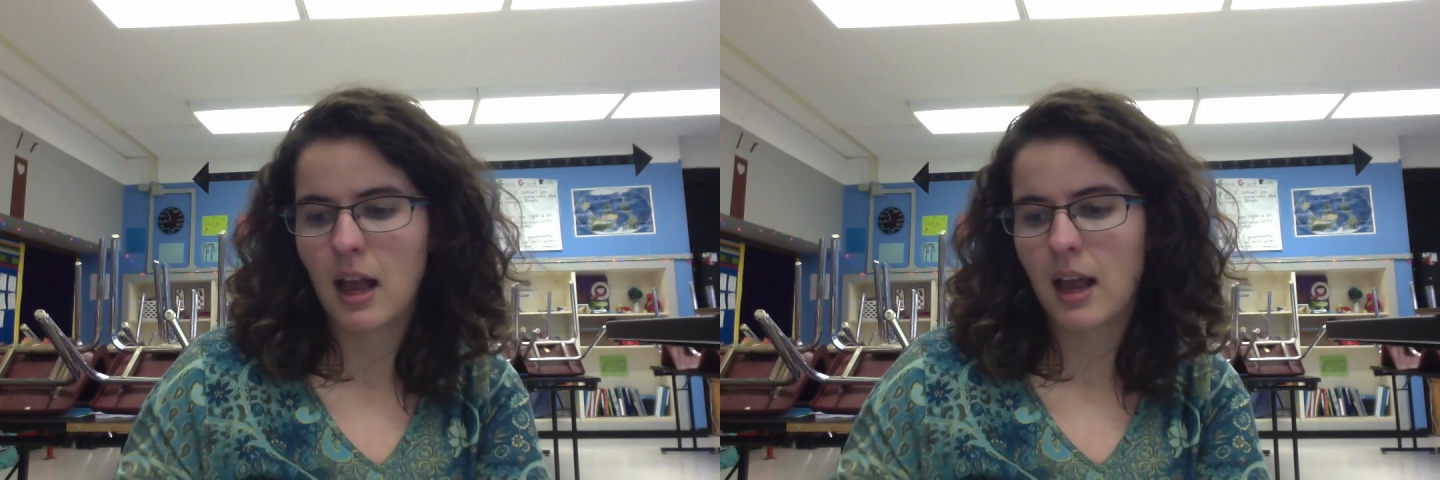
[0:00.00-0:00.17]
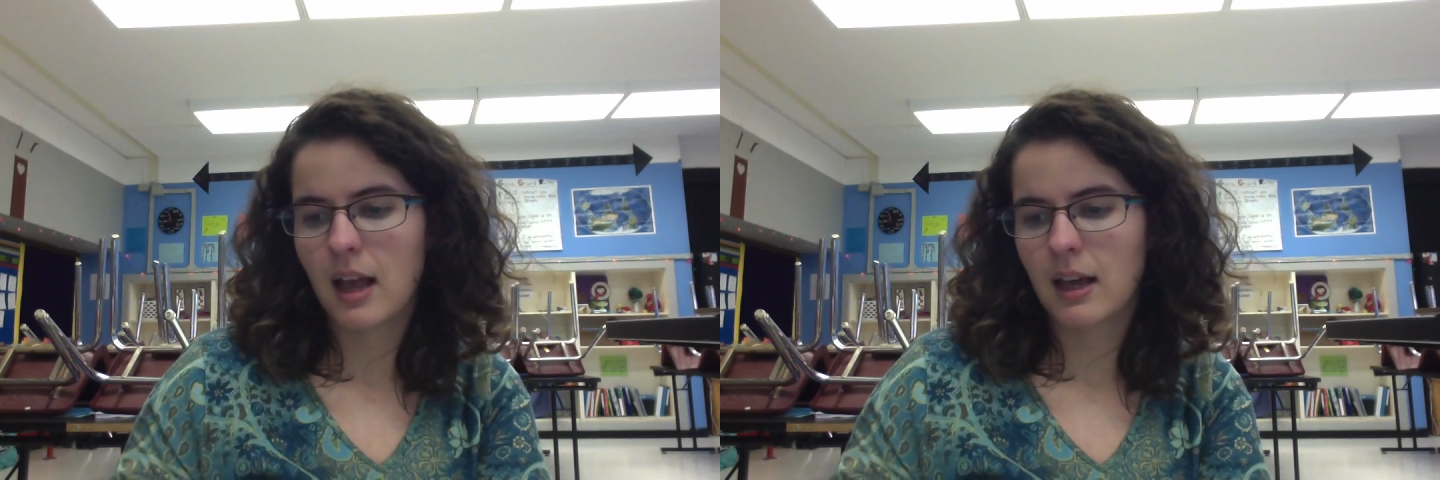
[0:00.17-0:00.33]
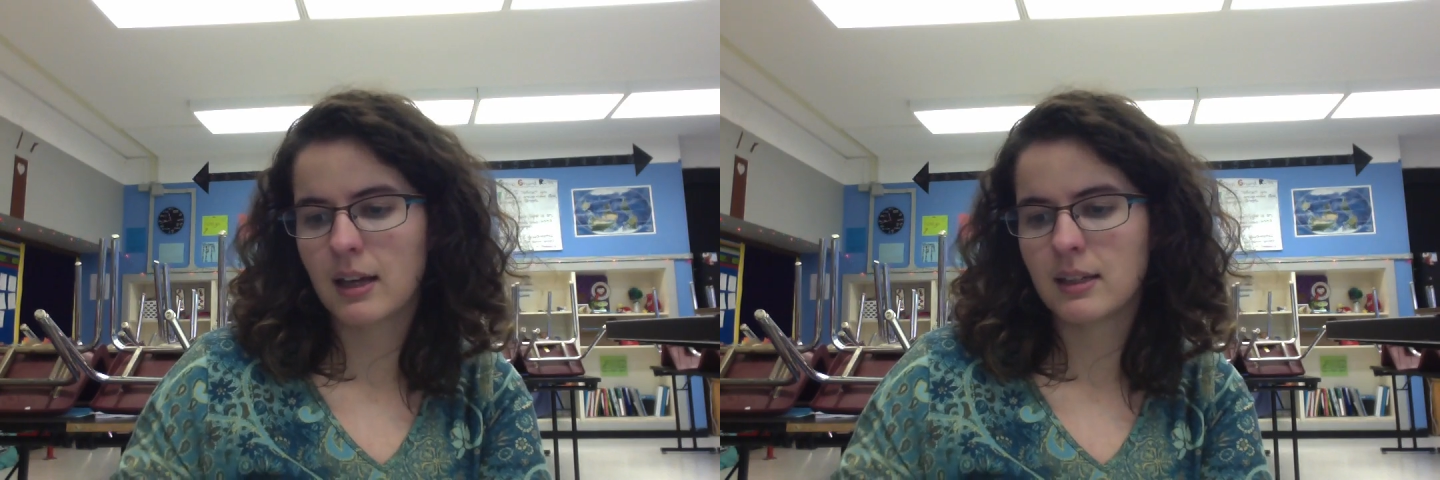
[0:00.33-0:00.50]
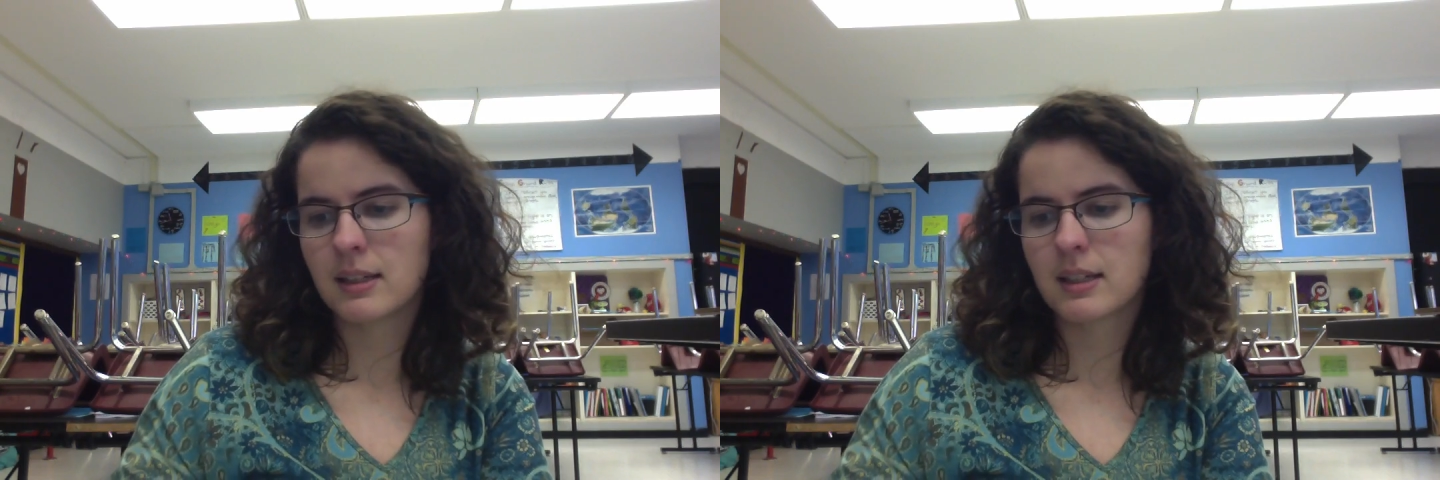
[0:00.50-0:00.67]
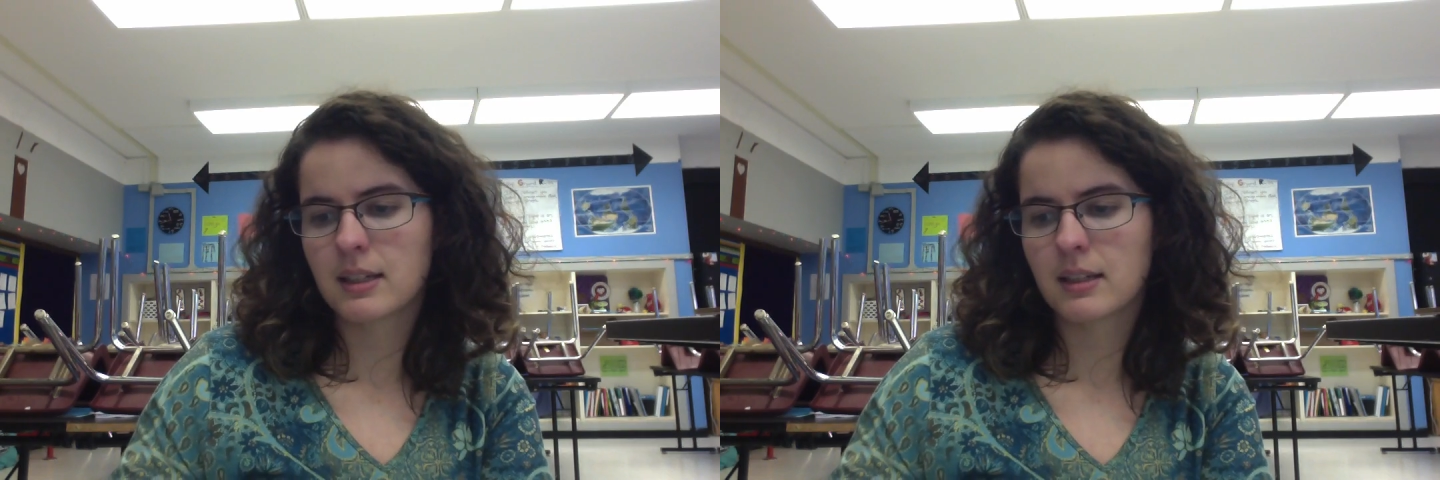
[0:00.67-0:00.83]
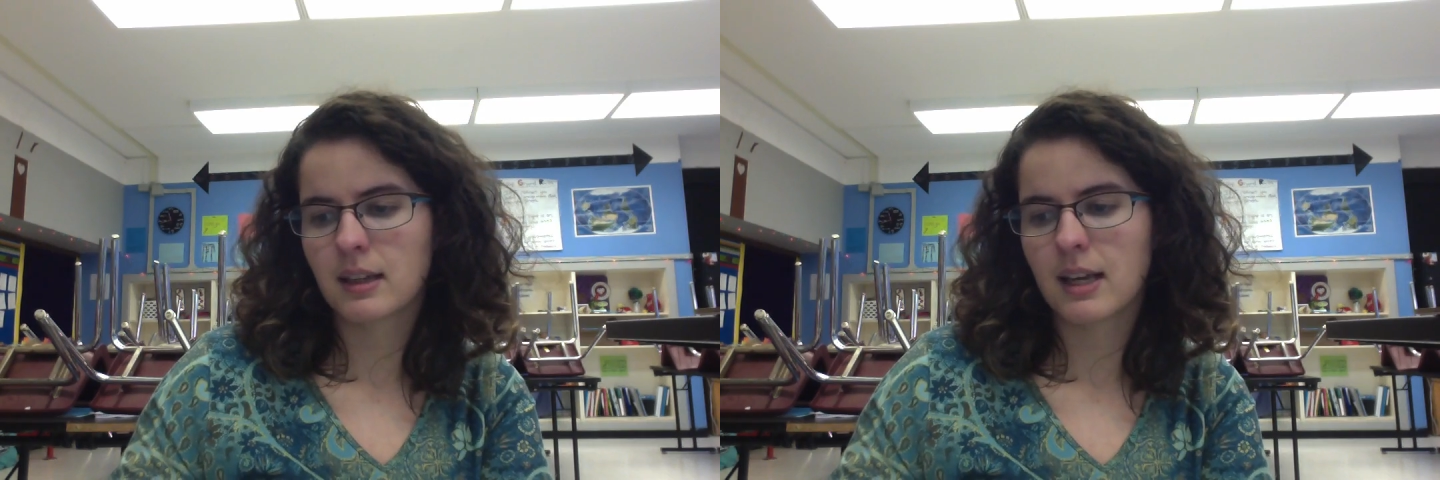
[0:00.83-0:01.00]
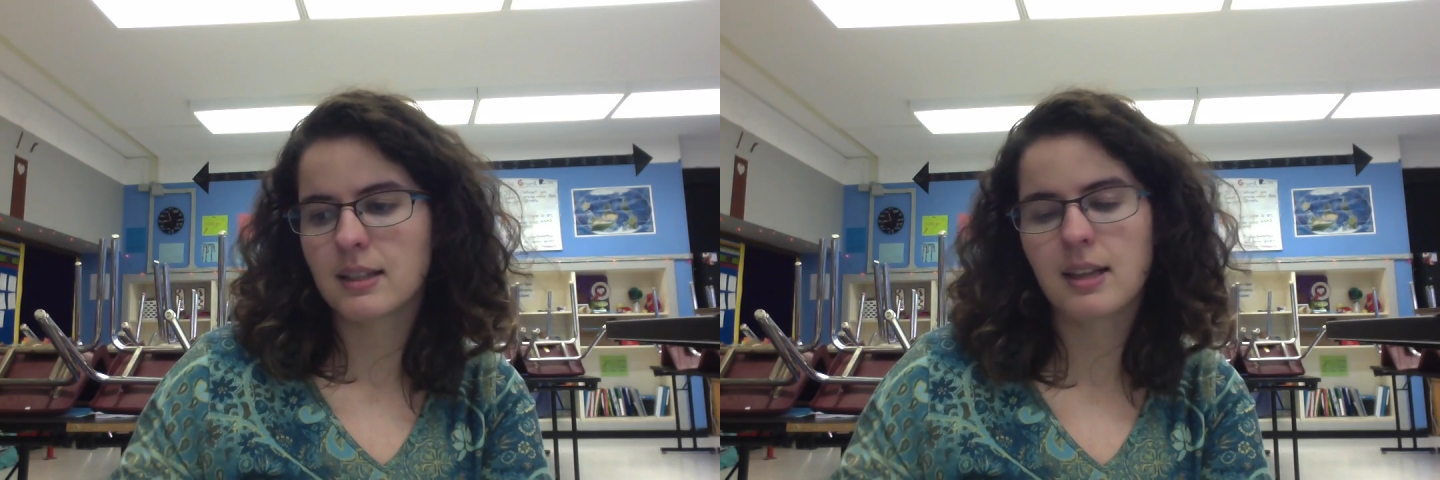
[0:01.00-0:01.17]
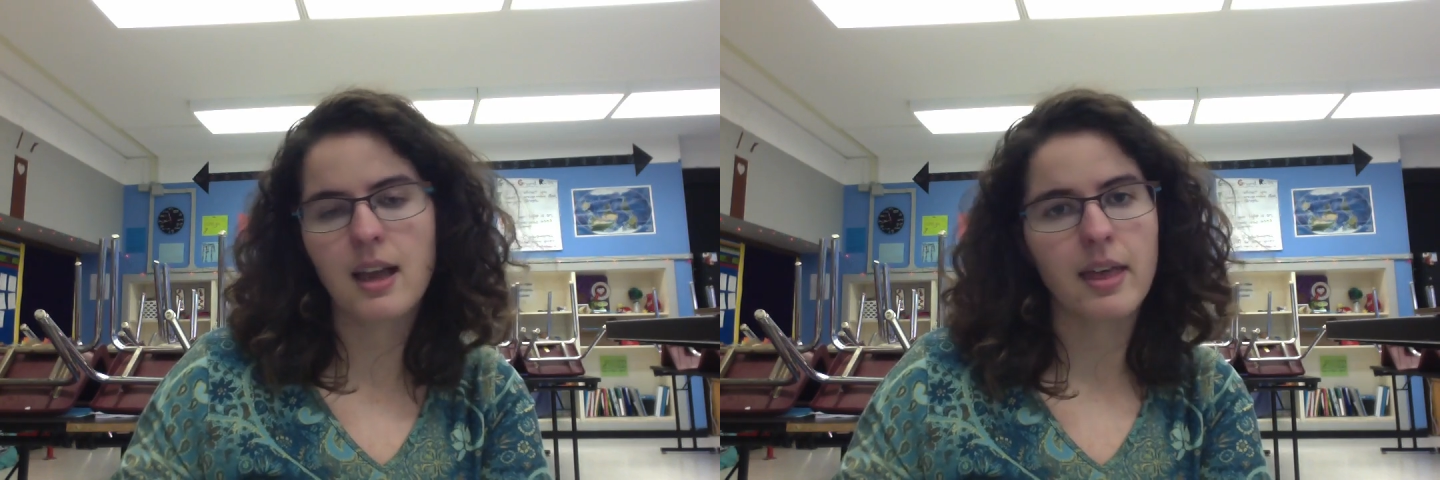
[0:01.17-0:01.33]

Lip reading: And I say